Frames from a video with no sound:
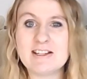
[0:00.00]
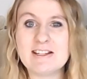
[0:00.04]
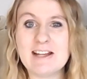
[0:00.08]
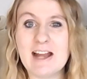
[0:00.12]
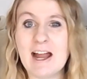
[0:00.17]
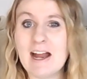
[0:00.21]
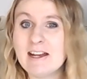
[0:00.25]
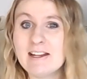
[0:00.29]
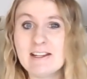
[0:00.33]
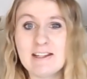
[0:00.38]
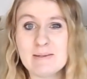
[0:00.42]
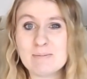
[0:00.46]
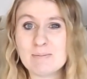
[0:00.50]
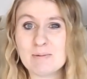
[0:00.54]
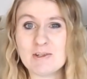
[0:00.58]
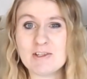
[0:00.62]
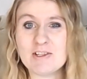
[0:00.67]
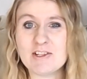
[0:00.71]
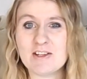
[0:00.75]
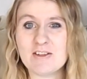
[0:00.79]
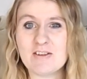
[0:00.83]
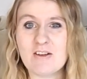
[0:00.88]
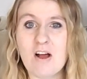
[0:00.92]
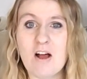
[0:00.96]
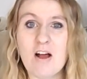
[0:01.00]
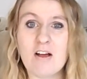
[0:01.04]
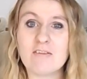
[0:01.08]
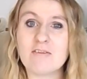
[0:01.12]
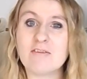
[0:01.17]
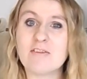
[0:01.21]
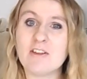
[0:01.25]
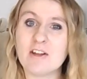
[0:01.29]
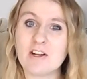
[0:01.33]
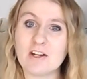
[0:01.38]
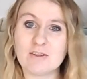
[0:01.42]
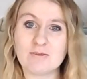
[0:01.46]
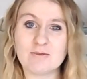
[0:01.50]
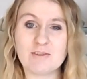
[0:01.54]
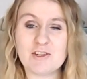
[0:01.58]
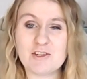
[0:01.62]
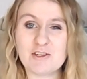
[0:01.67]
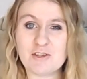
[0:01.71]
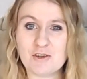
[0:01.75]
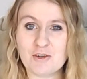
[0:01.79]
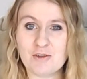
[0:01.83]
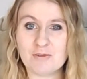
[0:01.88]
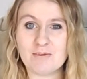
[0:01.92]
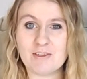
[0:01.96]
90% off their
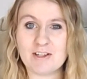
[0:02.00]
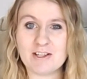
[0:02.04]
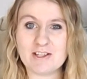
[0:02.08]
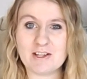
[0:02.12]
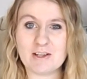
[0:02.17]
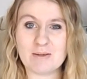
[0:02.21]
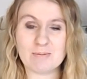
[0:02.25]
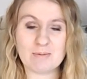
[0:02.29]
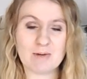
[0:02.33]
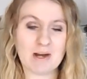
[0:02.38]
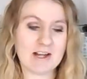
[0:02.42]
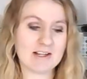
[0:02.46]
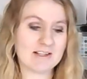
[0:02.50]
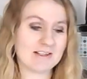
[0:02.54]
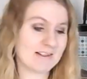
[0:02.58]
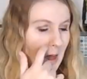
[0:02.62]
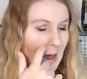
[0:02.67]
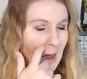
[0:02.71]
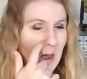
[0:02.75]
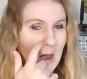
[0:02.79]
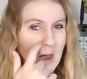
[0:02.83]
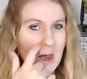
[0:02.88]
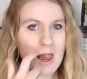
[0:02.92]
original retail price.